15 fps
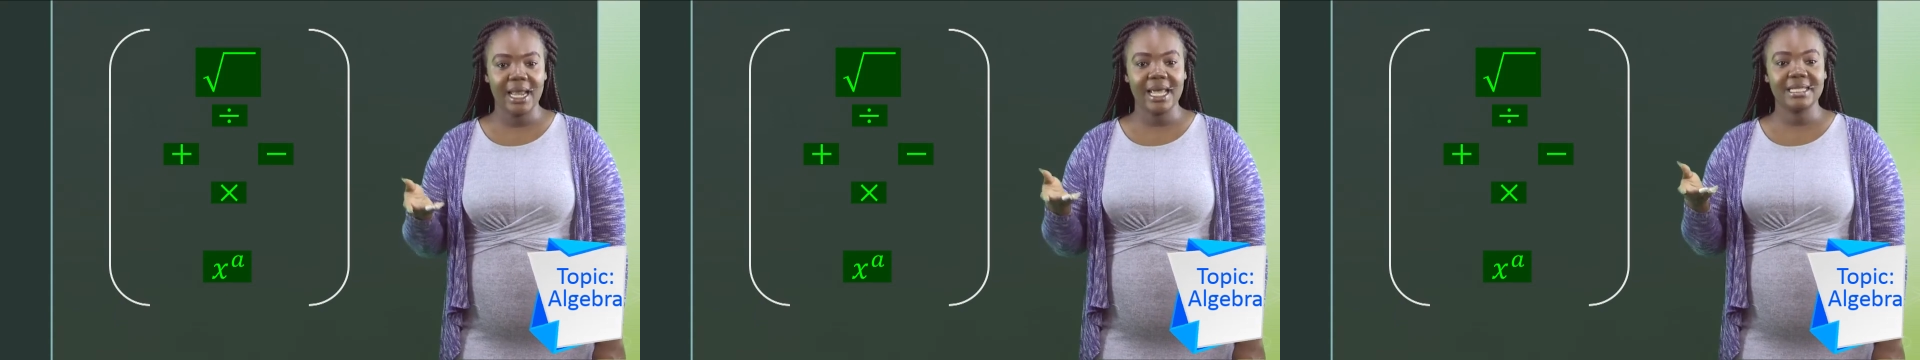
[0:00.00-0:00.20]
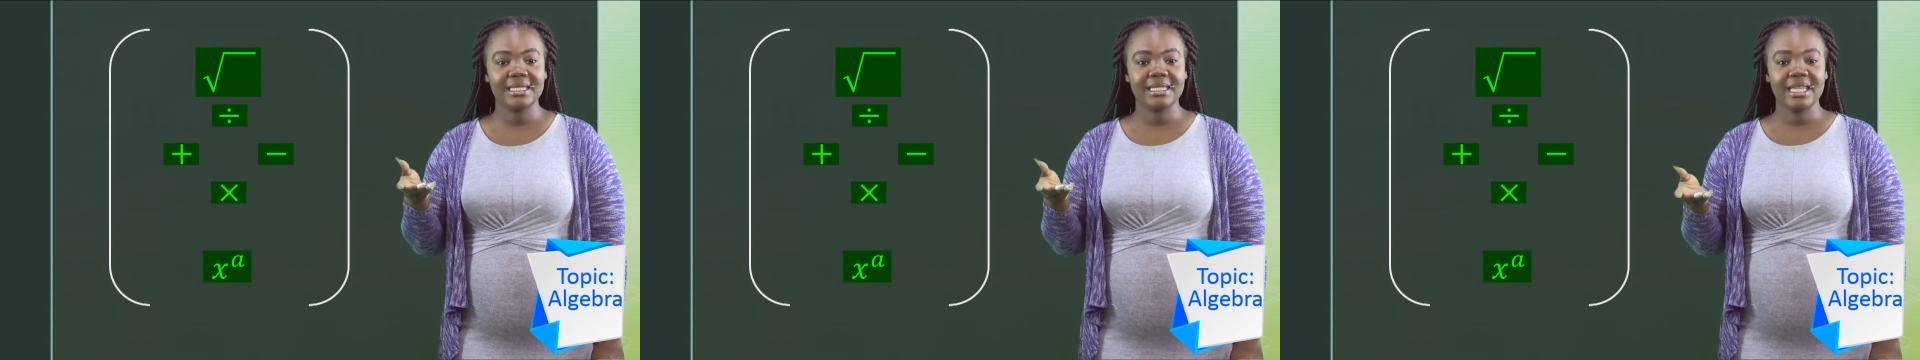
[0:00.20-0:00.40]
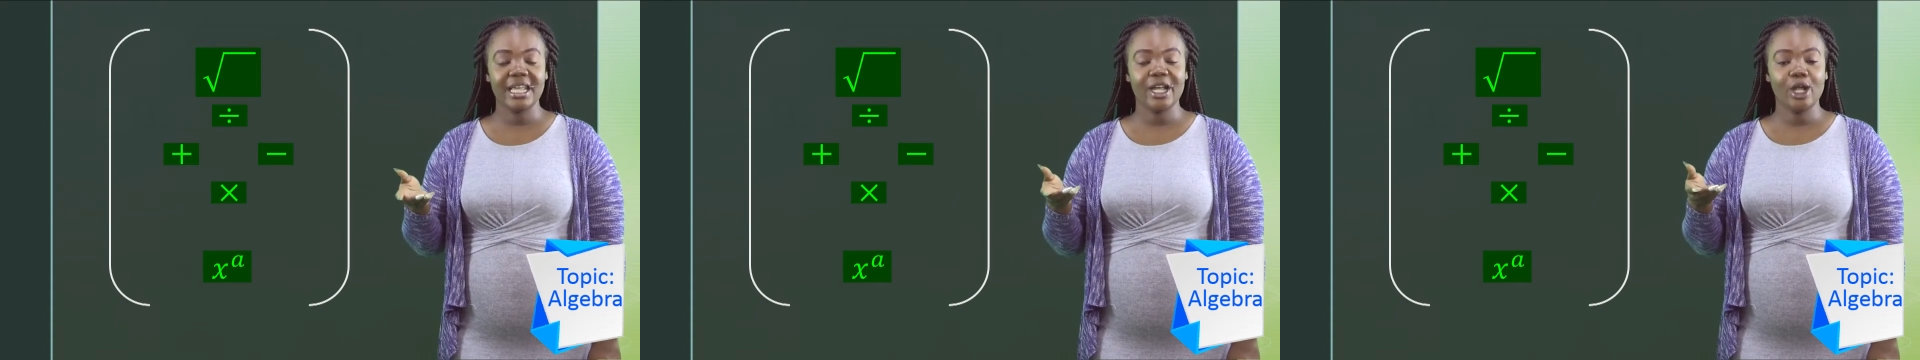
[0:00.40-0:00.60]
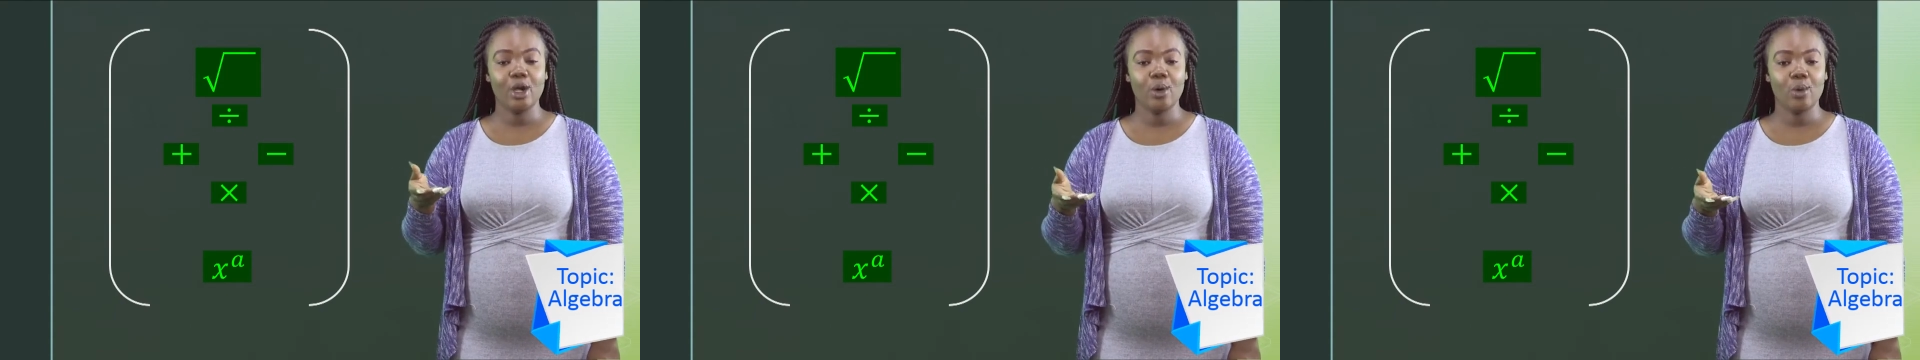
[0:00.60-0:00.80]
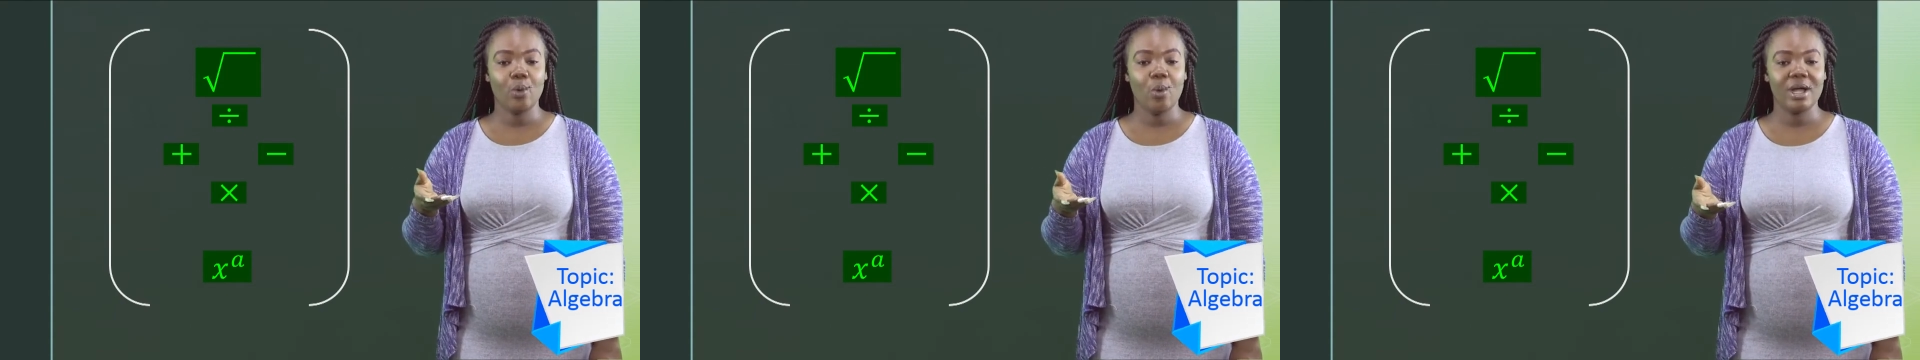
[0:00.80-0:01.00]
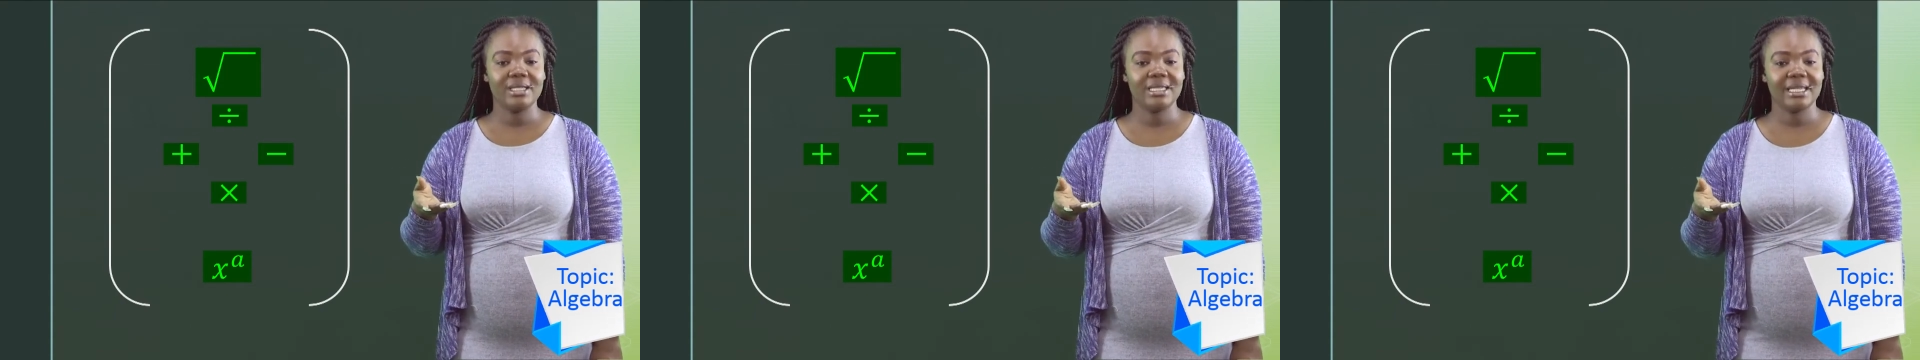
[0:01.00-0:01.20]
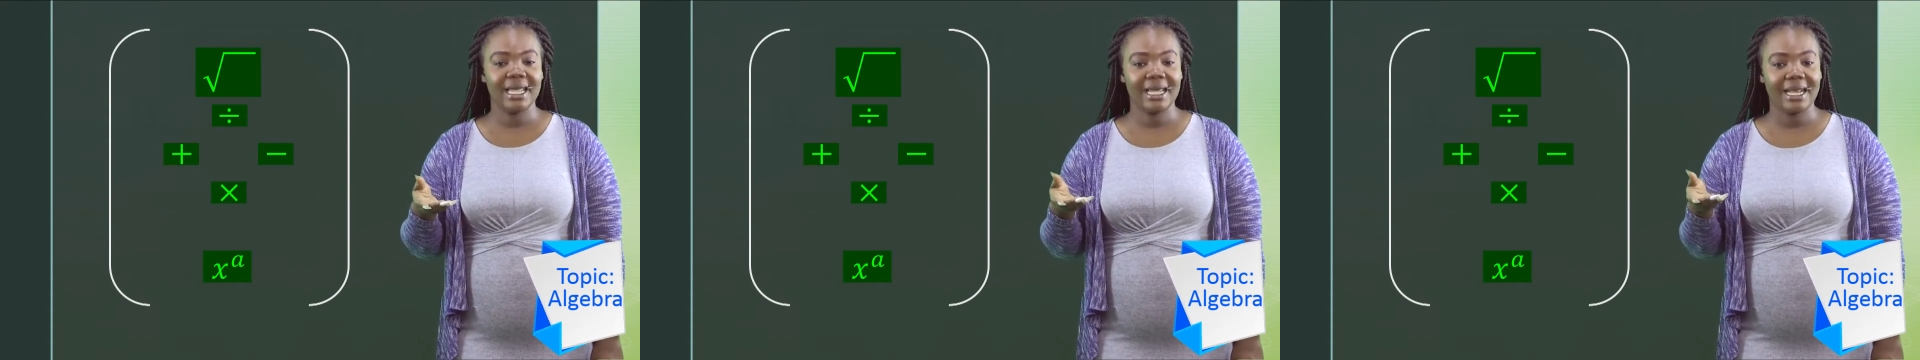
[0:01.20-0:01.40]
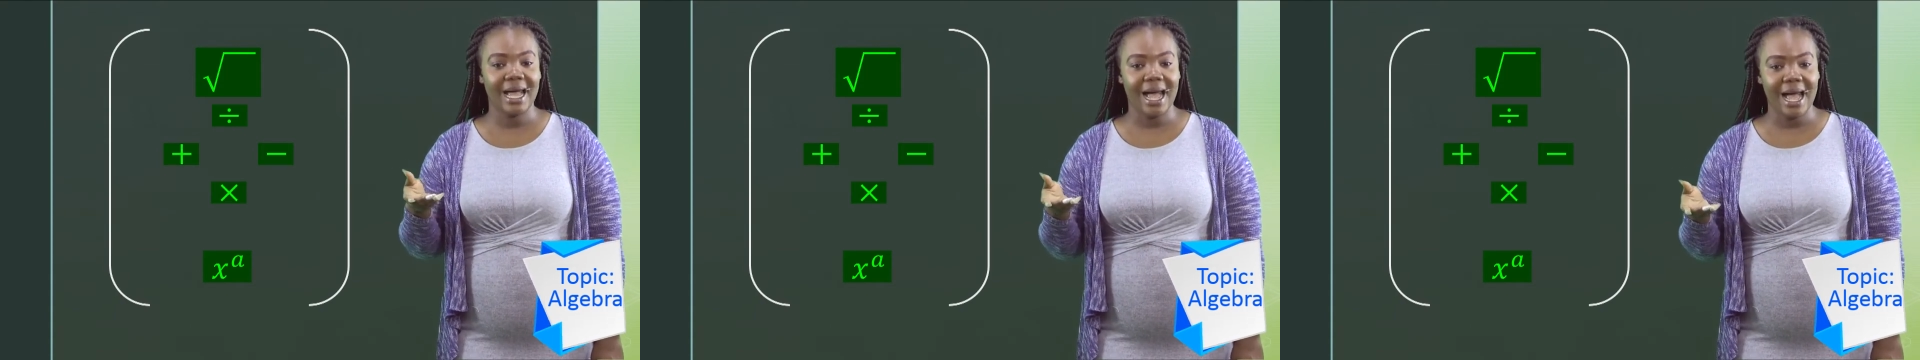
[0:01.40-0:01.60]
let's take a look once
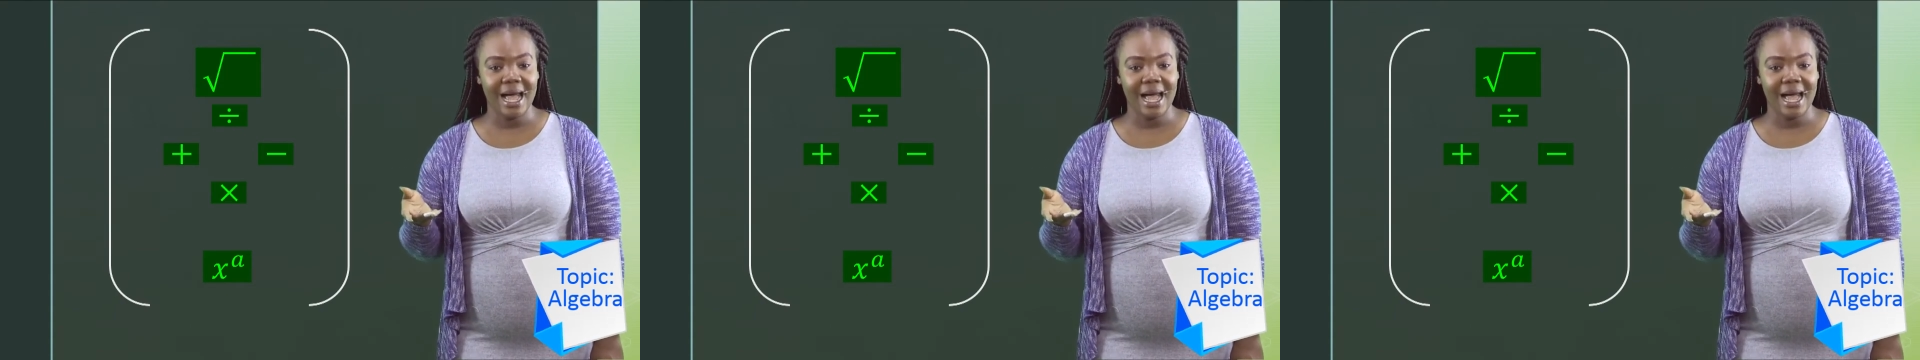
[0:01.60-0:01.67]
again